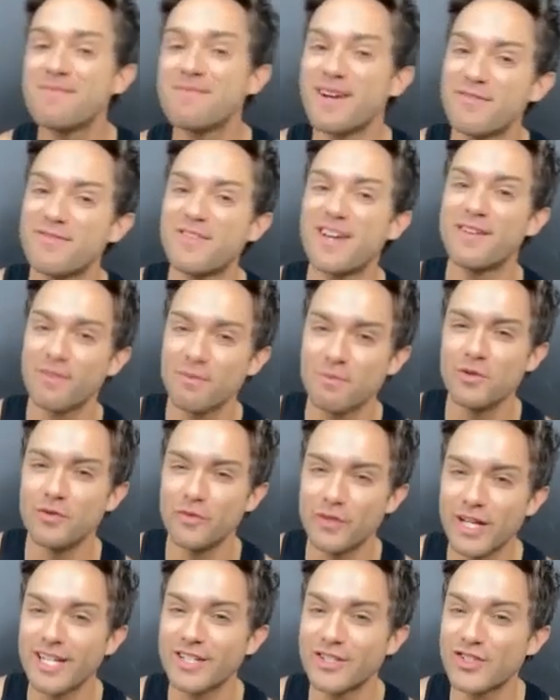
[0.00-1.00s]
my favorite
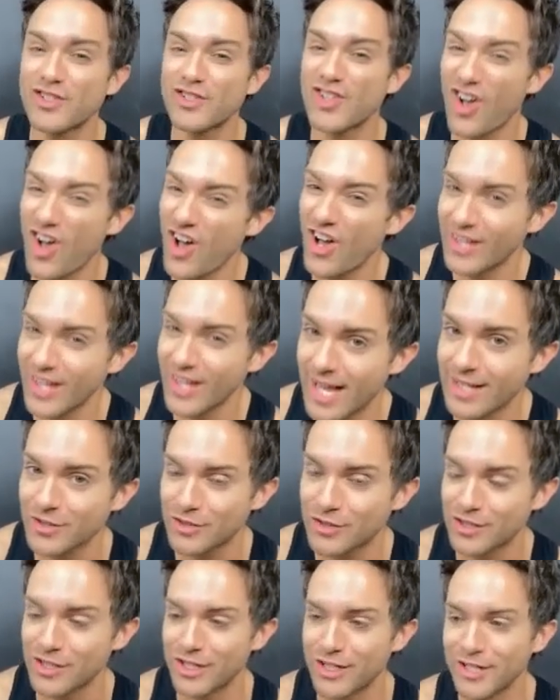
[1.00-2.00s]
movie I saw
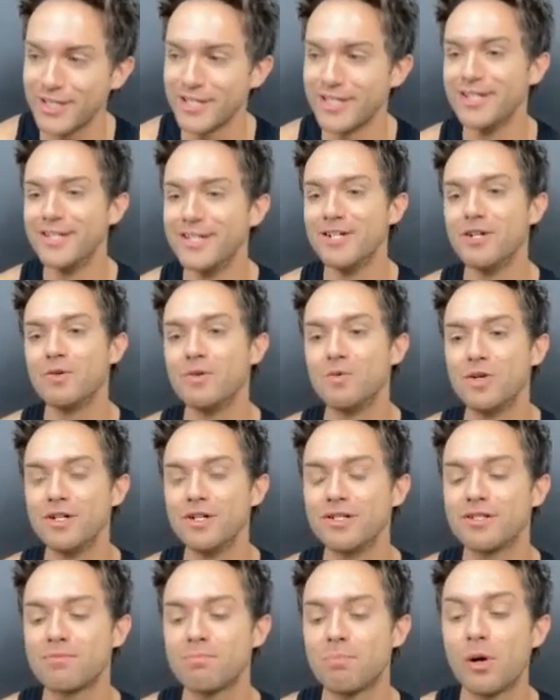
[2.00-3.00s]
last year
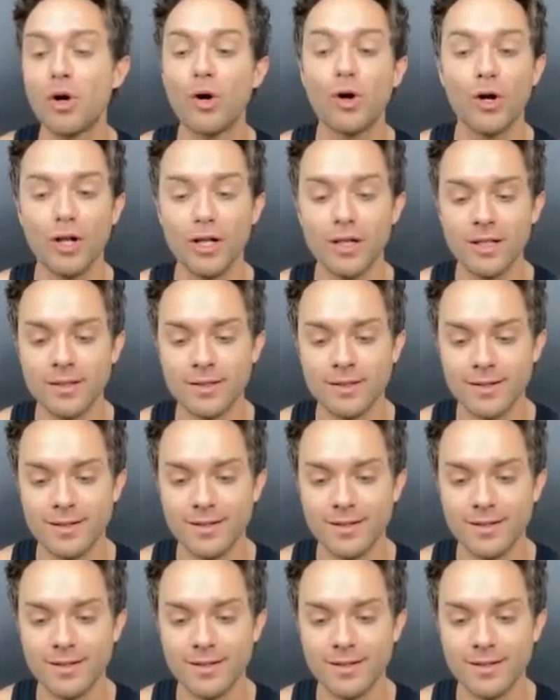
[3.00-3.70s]
was Pearl.